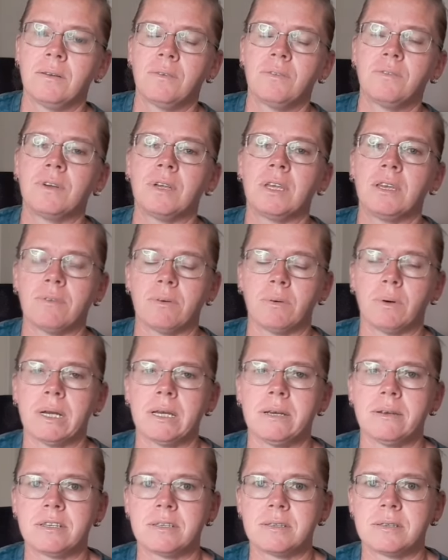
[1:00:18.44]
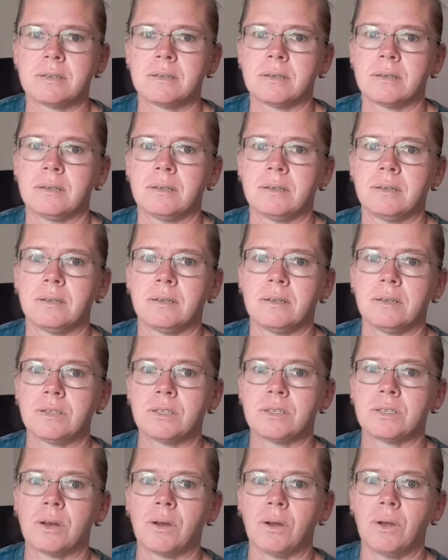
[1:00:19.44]
for giveaways.
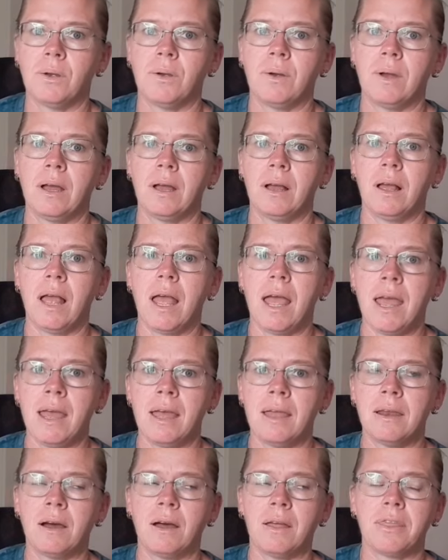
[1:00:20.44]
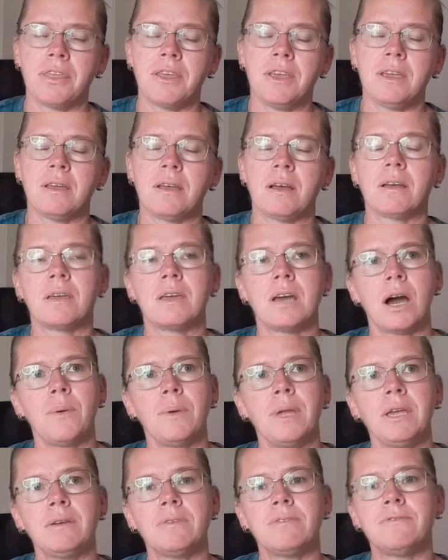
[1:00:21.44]
So, and I think
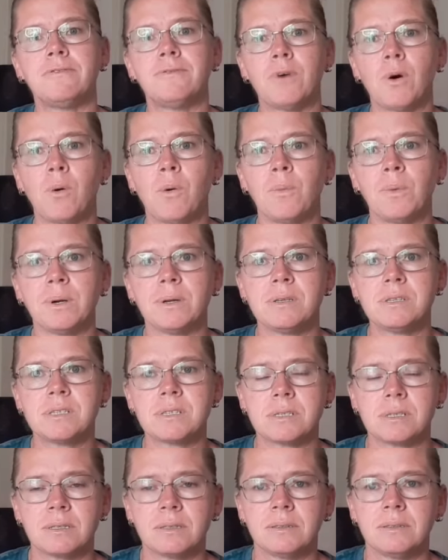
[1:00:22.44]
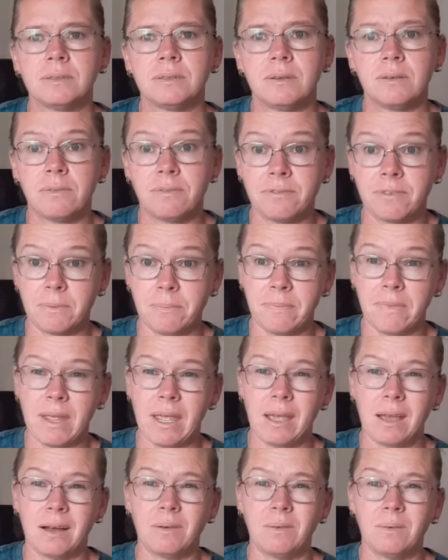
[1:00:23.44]
going forward from
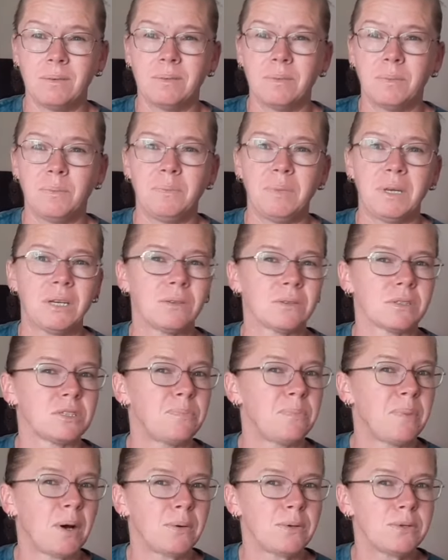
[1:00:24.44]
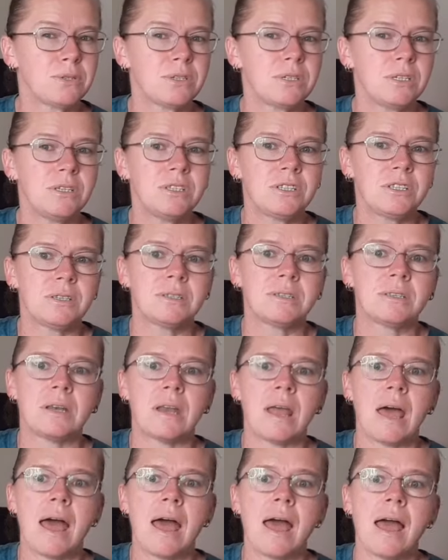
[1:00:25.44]
now, because postage is an
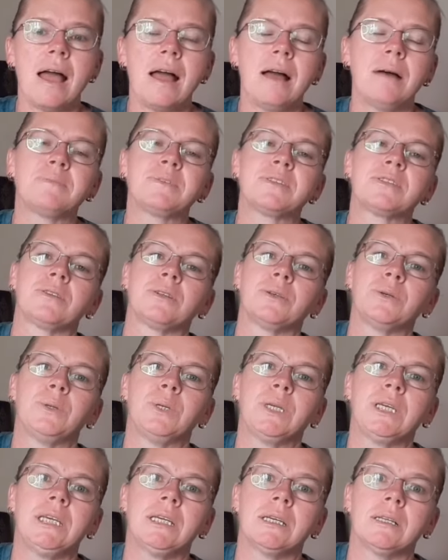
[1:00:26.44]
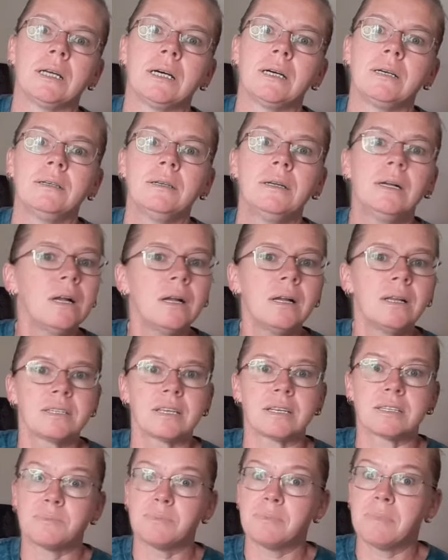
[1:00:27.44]
absolute killer,
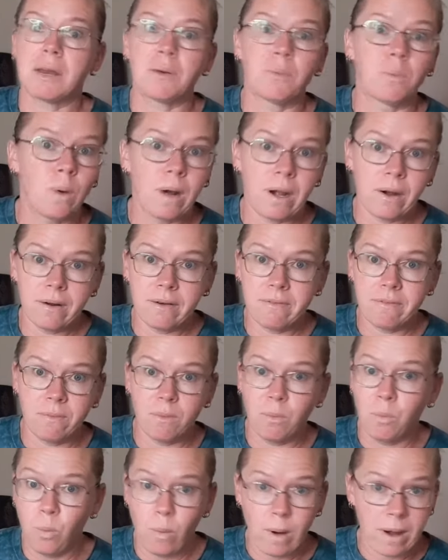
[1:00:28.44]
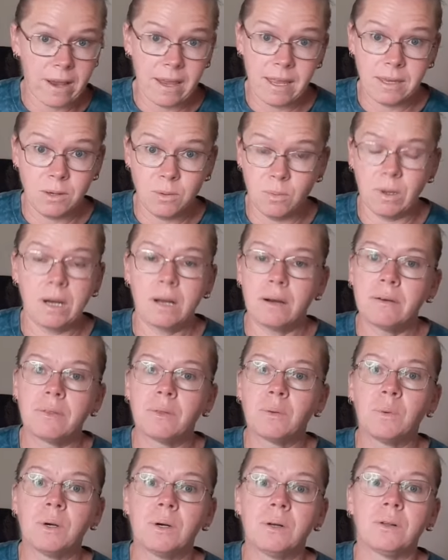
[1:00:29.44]
doesn't matter where you are in
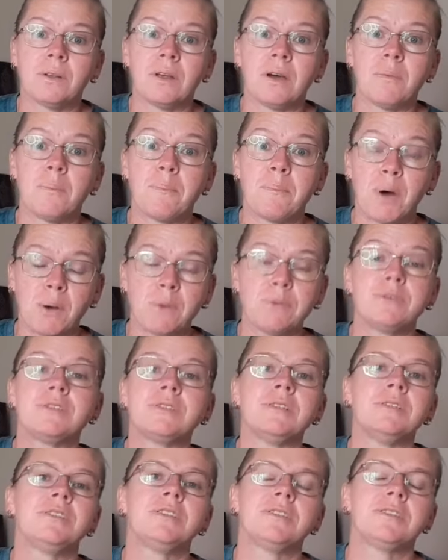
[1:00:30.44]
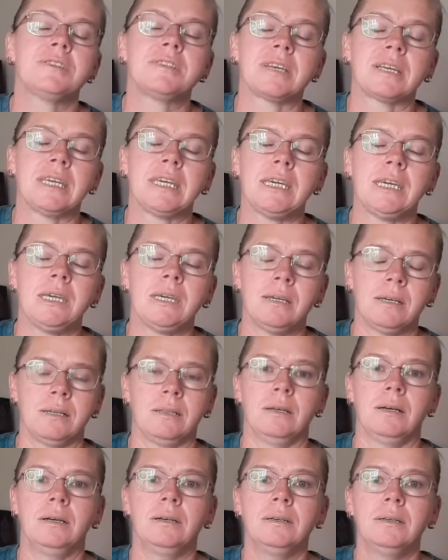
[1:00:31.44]
the world, postage is a
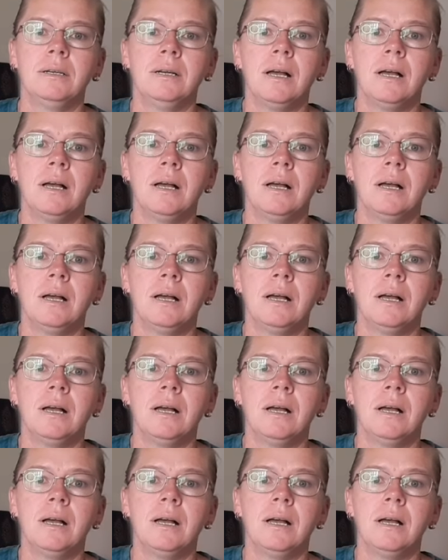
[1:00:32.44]
killer.